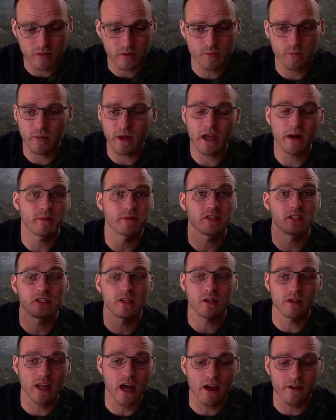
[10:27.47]
be able to
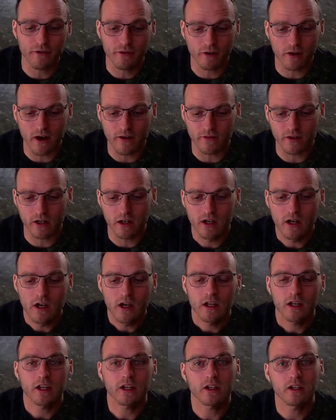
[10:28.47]
do that forever.
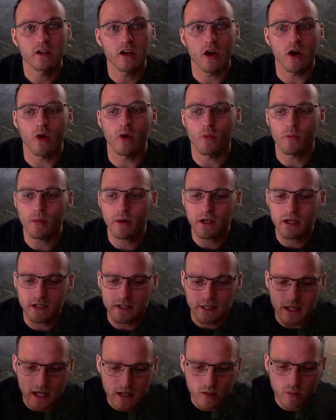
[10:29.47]
Like, no, because
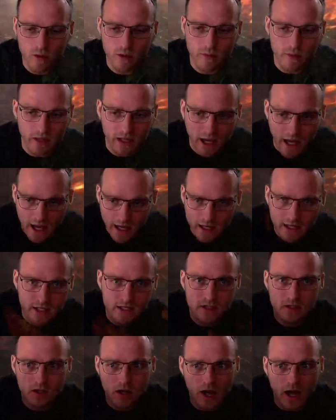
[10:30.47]
then when mechanics
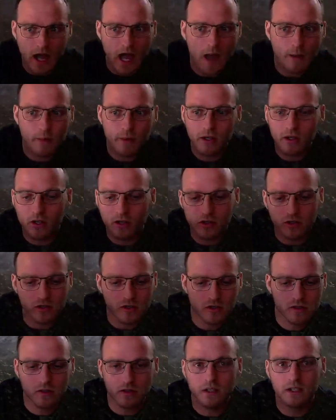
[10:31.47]
start happening on your
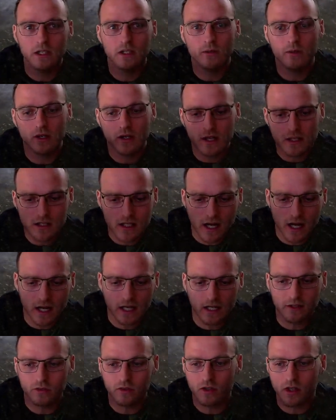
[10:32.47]
screen when you get to higher
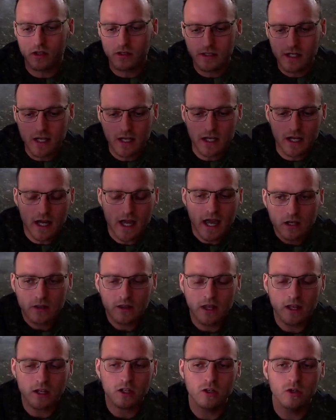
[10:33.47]
level content,
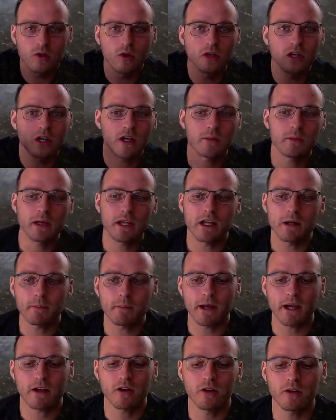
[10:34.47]
then you're going to be in a
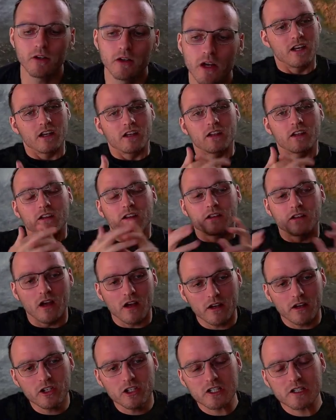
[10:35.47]
pickle.
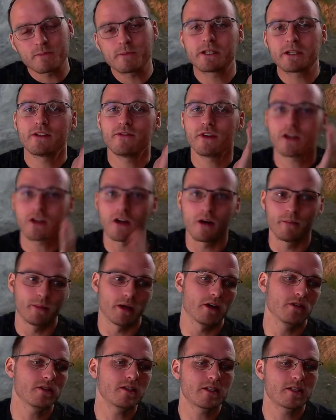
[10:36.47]
Learn your specific
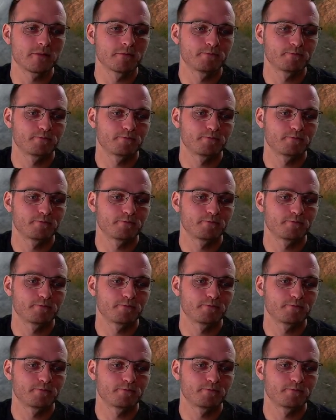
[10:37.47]
combos